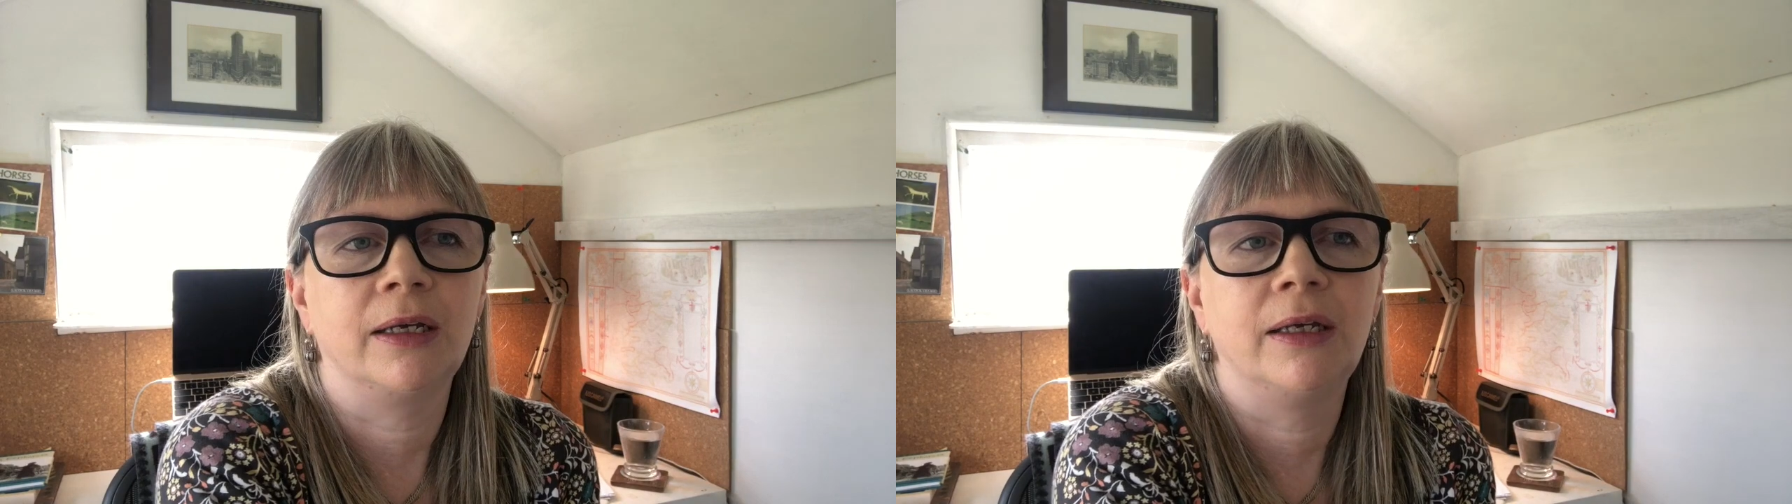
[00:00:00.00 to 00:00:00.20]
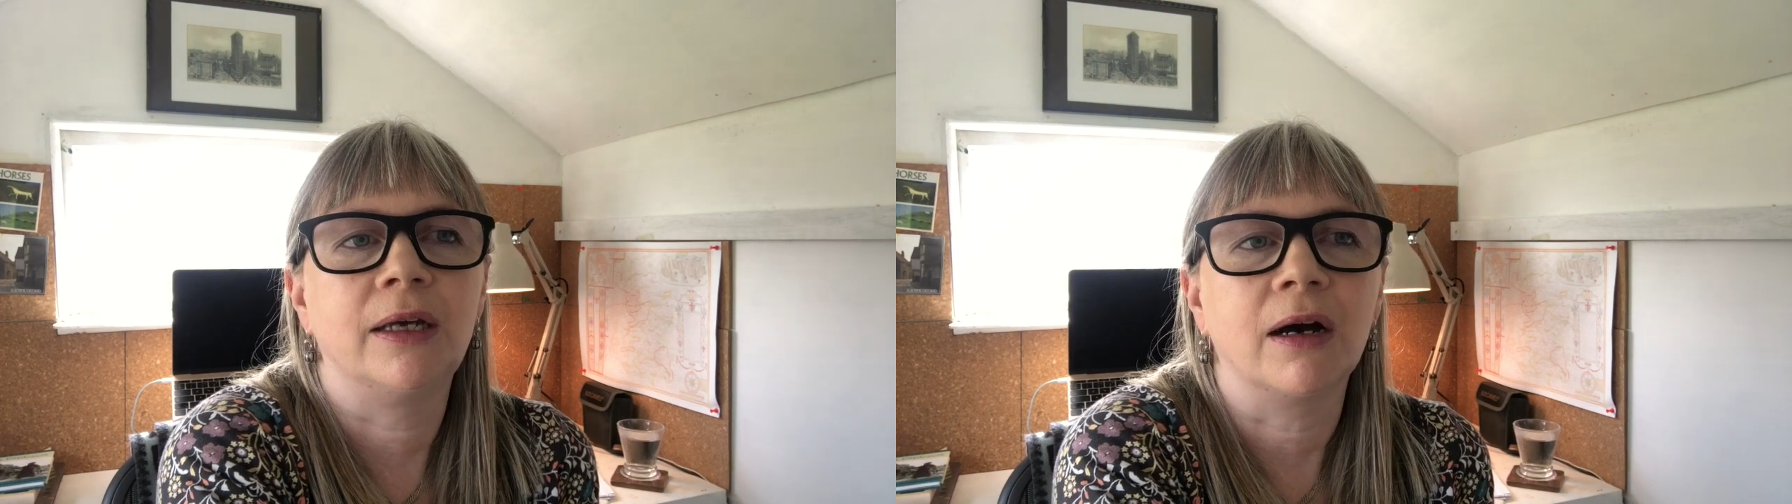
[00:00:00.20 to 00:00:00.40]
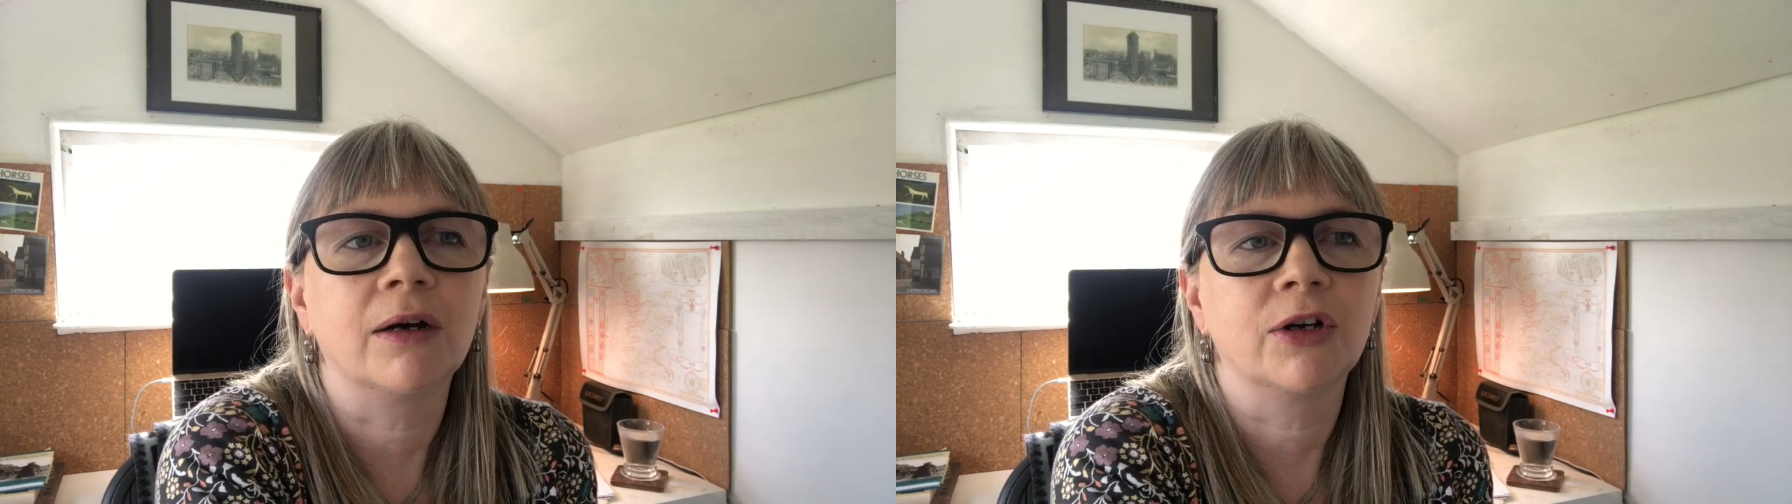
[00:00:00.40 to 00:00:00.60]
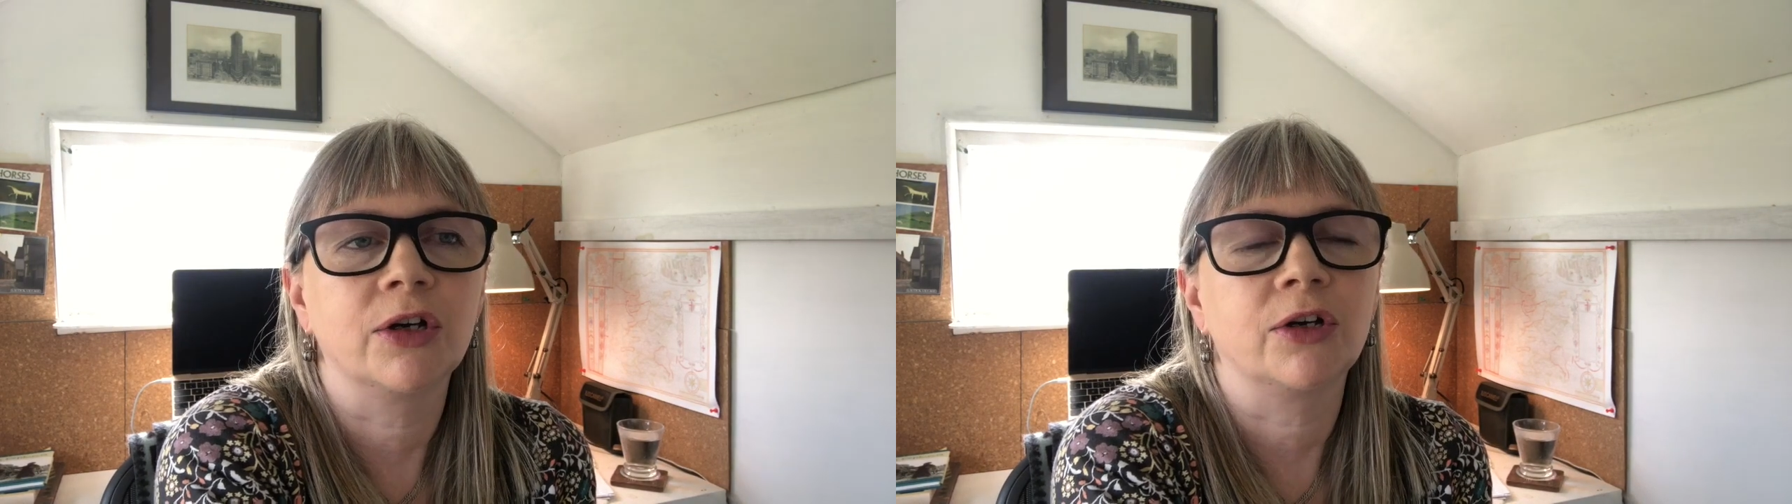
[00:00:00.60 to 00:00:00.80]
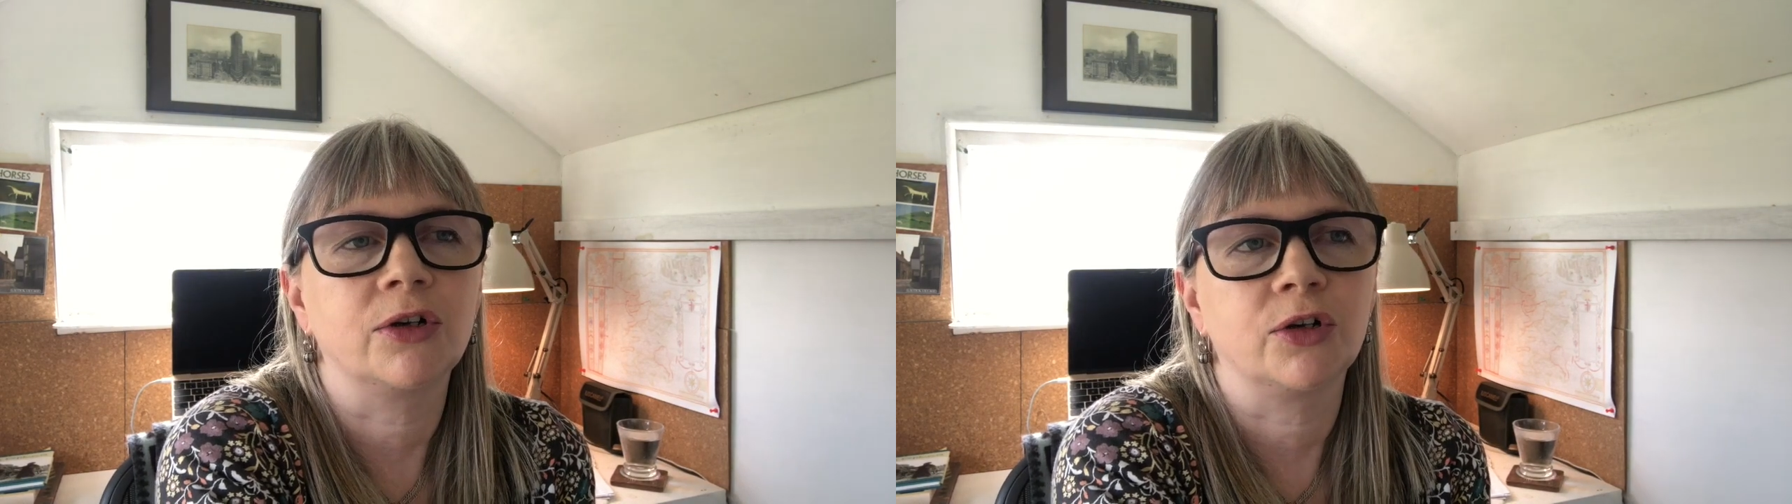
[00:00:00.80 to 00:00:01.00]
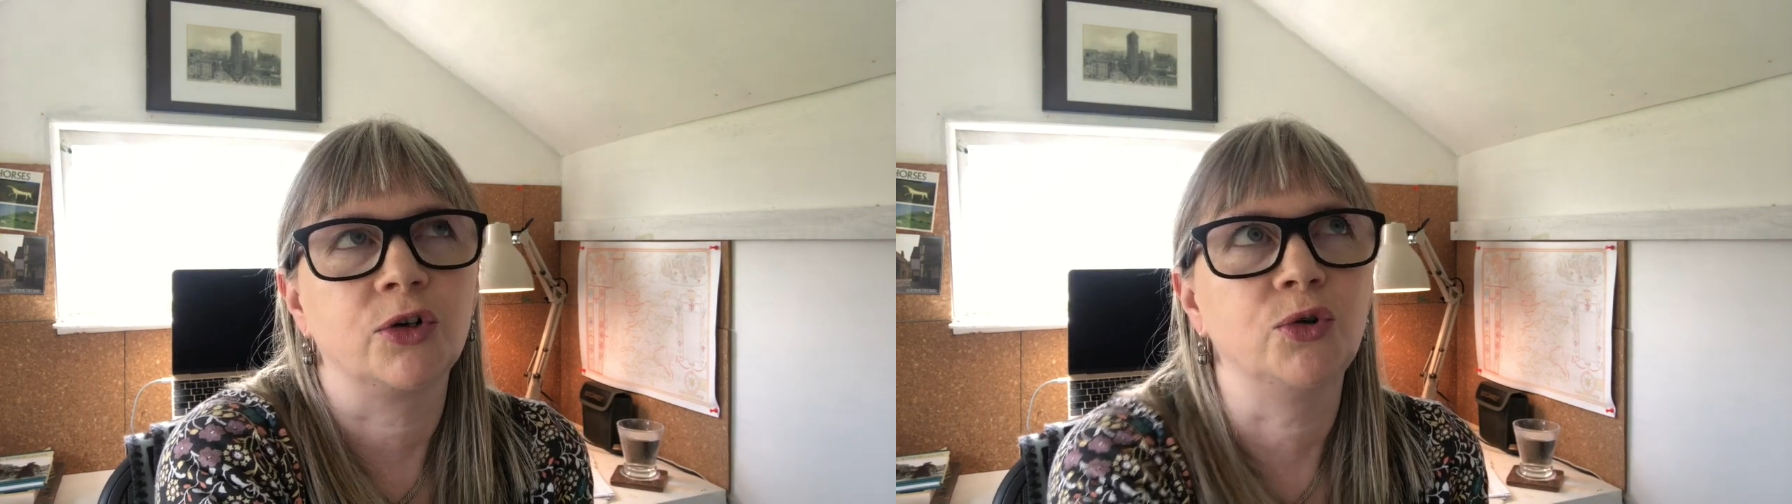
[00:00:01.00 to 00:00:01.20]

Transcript: young girl